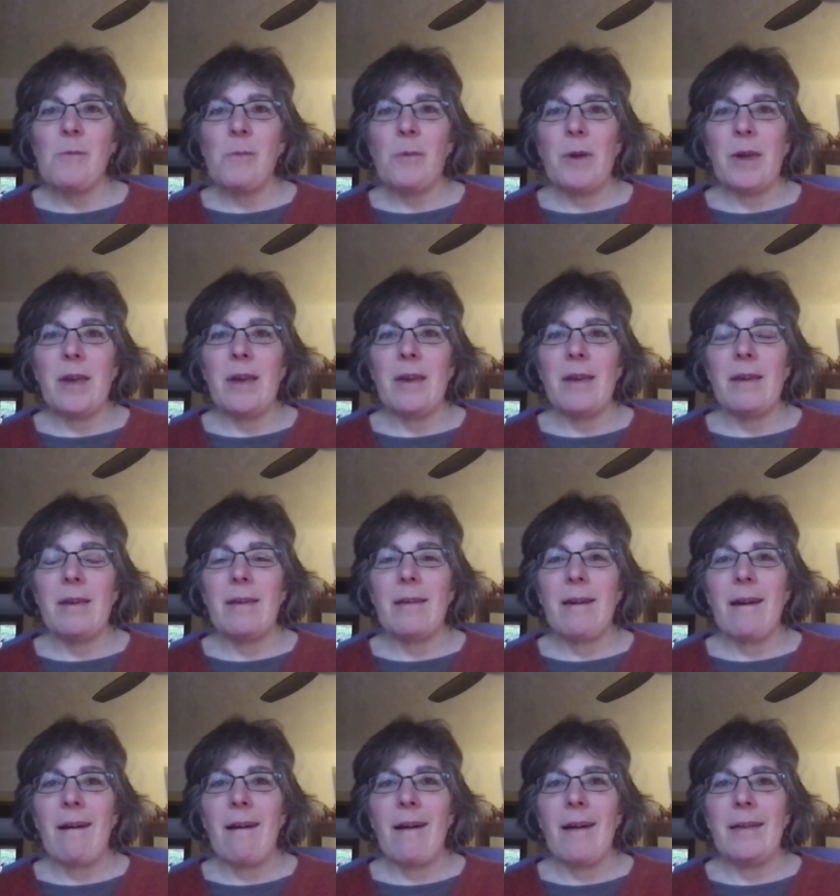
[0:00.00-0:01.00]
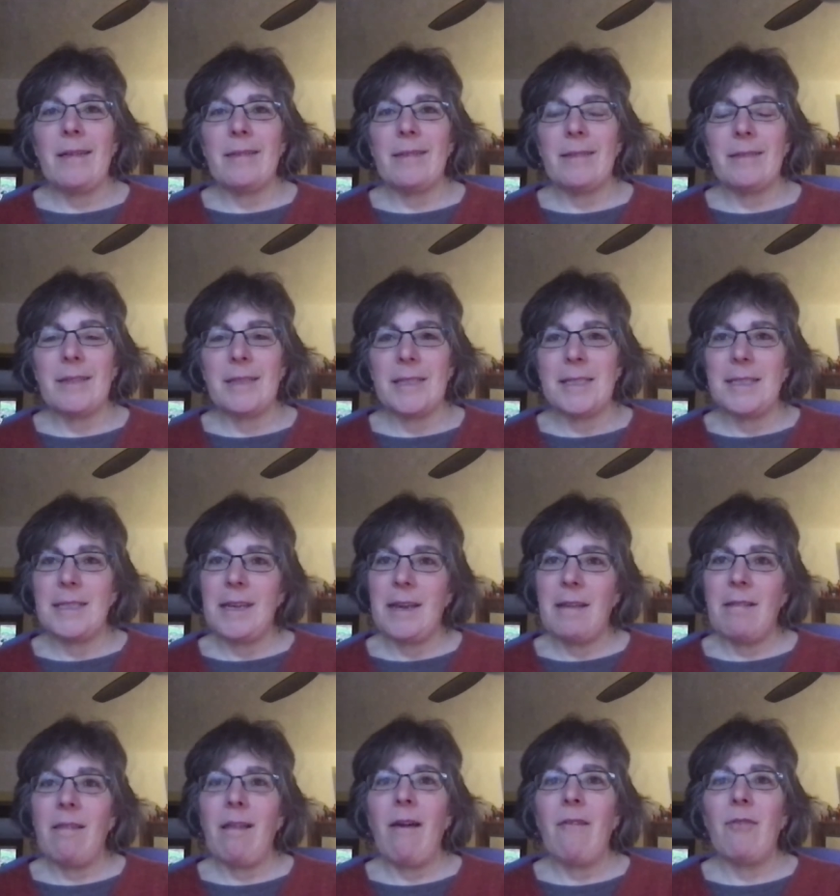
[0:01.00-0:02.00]
we got at the
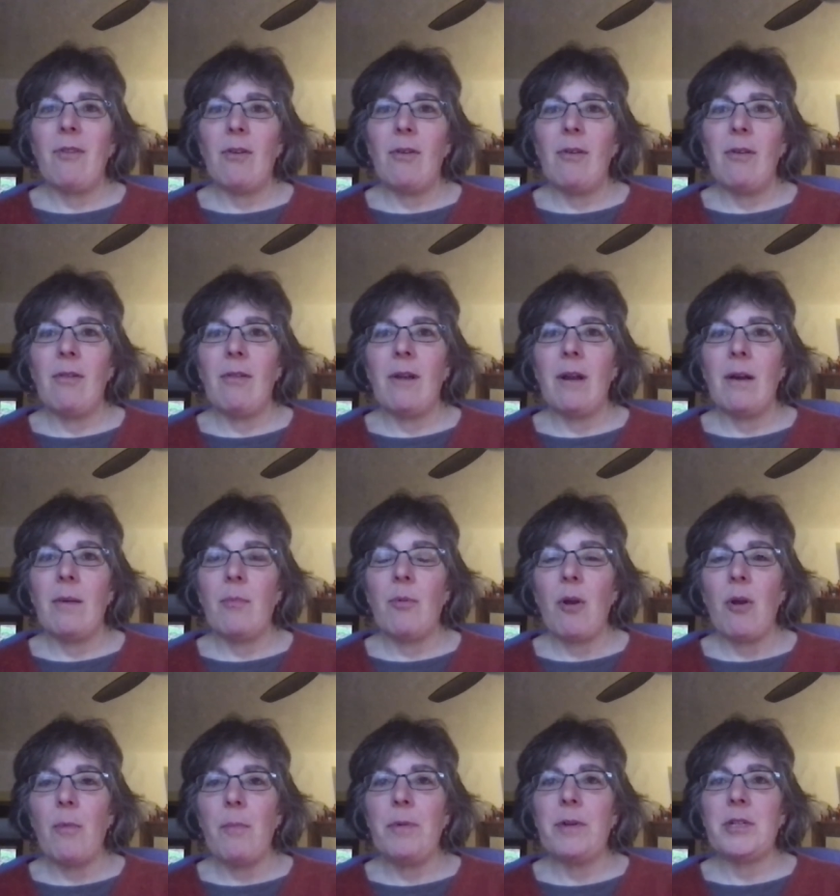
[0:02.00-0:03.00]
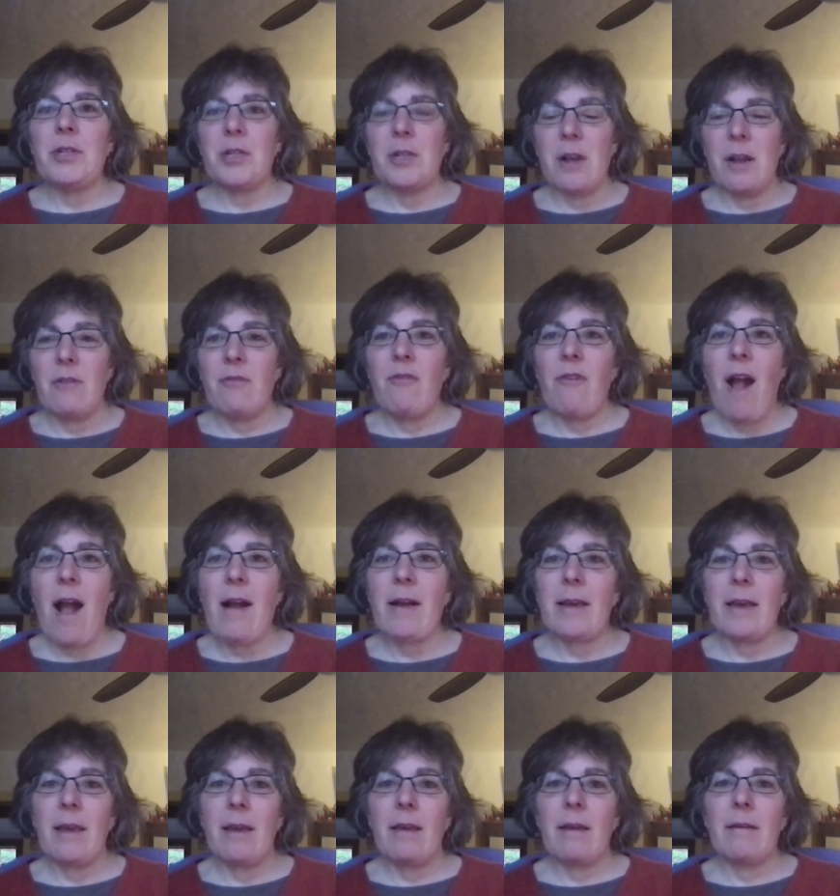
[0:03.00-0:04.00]
state level a prohibition on
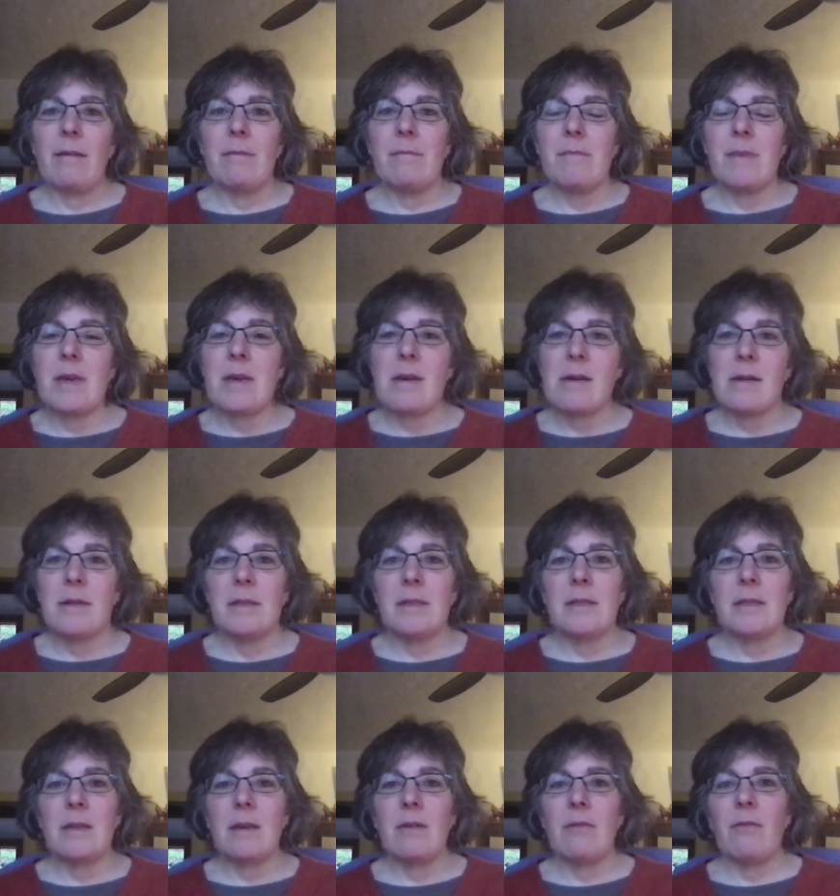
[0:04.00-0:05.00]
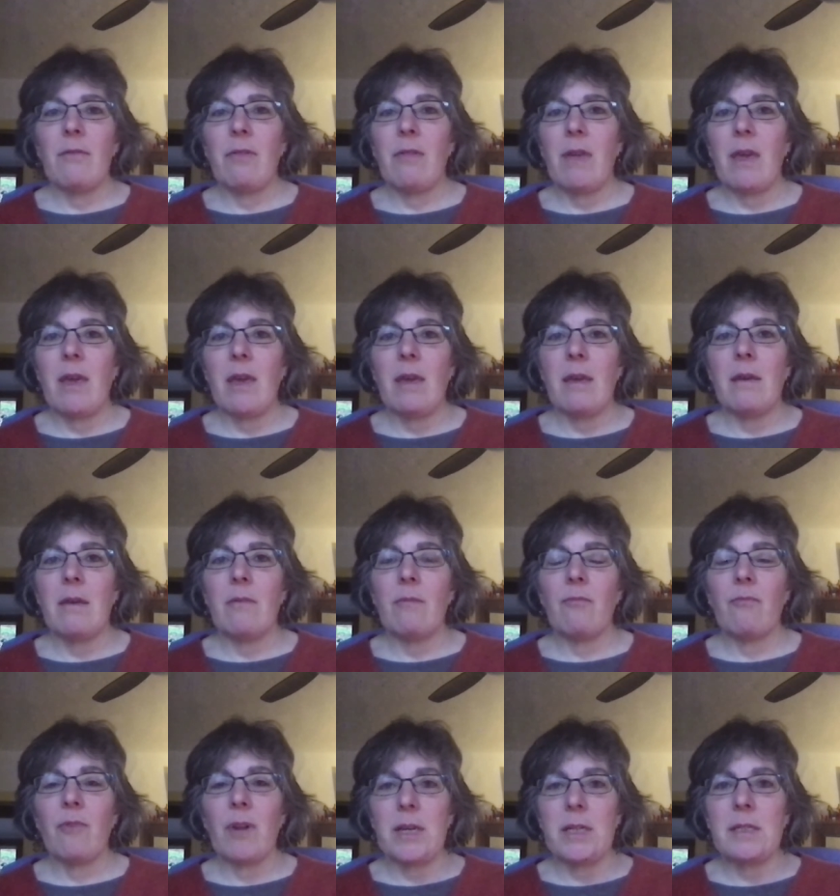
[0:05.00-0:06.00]
fracking because of the
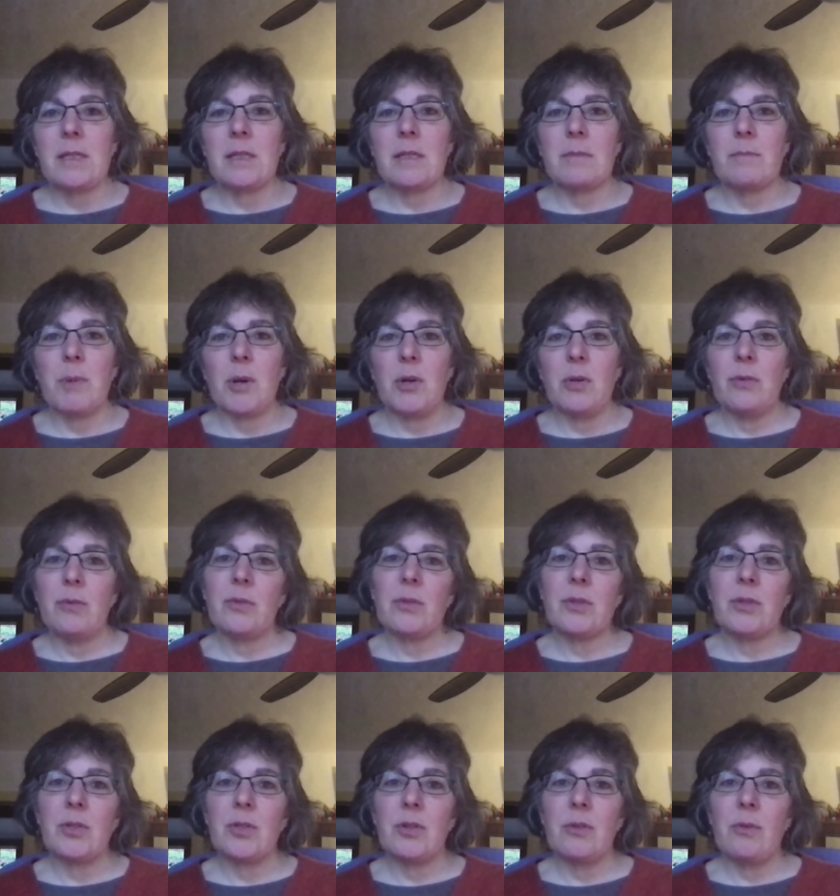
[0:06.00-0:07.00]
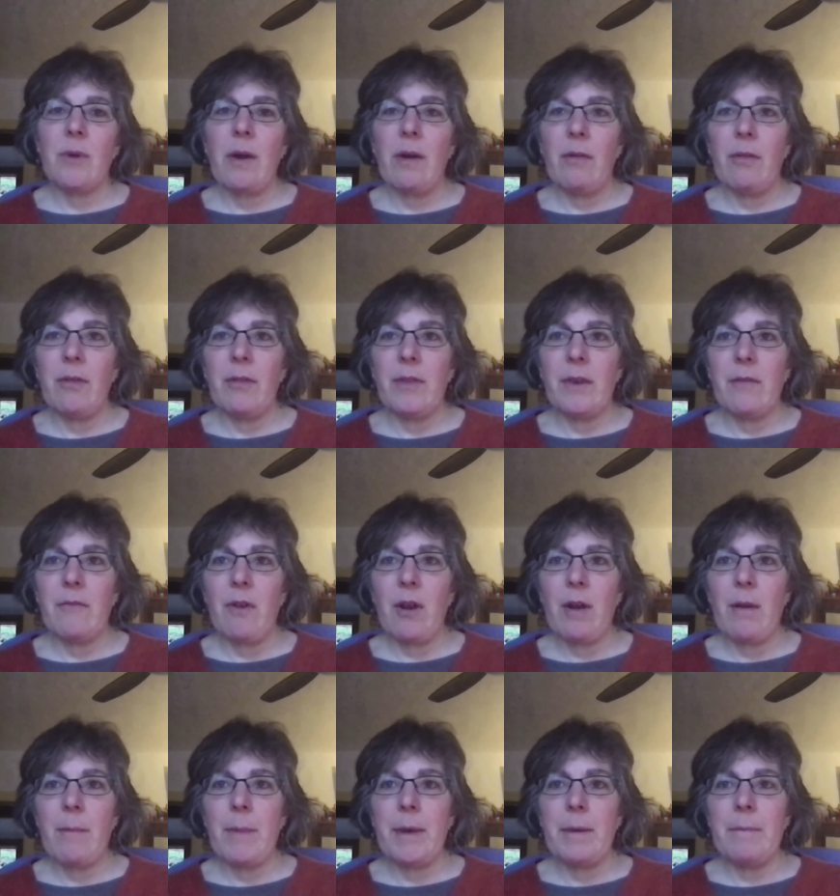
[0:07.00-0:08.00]
risks posed to health and the
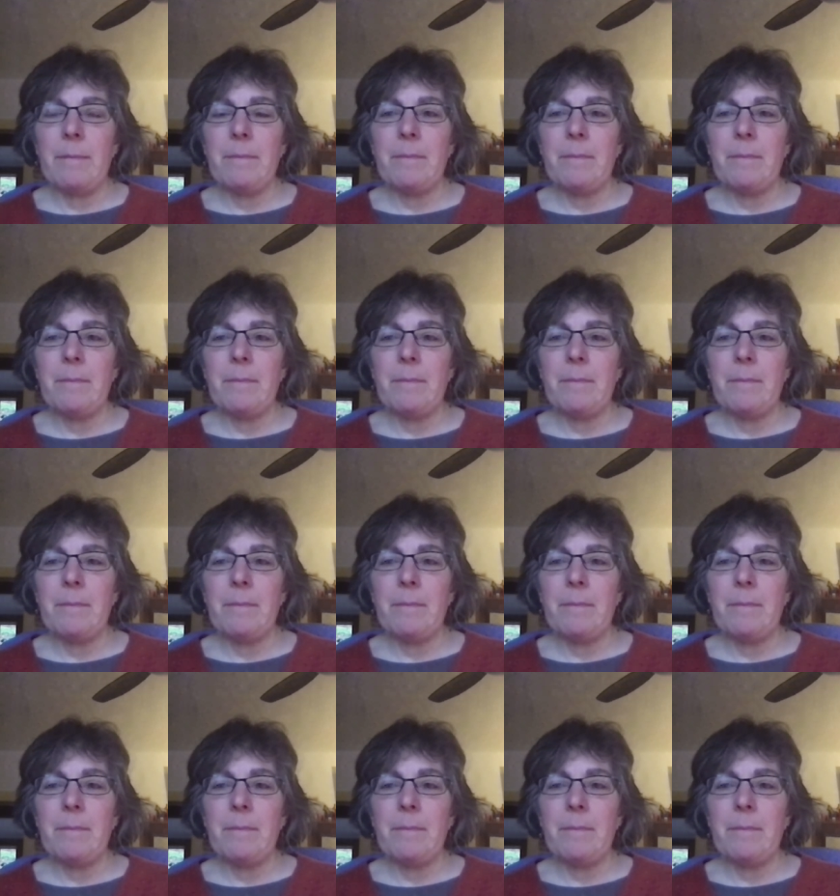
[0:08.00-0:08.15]
environment.